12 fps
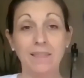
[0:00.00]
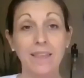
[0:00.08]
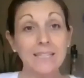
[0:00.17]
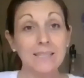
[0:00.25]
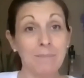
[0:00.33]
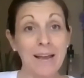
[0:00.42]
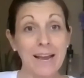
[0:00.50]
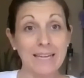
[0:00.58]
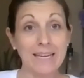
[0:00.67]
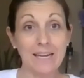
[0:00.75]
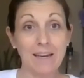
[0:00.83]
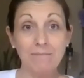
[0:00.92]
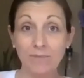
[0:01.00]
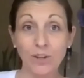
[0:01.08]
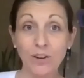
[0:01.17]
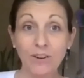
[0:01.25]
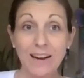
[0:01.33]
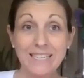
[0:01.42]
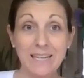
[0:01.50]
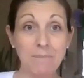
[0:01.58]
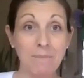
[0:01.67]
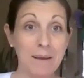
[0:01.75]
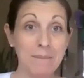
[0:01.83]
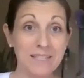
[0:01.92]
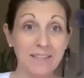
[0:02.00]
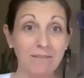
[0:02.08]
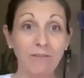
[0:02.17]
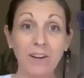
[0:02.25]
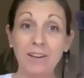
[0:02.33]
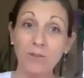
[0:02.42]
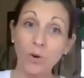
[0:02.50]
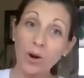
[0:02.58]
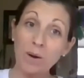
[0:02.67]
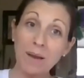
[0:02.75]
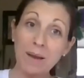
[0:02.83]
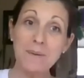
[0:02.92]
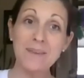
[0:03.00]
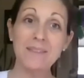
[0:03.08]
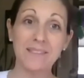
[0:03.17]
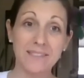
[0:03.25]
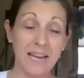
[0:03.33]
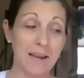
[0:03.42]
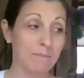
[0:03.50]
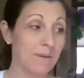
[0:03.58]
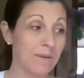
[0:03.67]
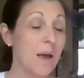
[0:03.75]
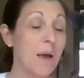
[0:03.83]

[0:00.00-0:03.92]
that's my idea. Your idea might be different or it might be the same.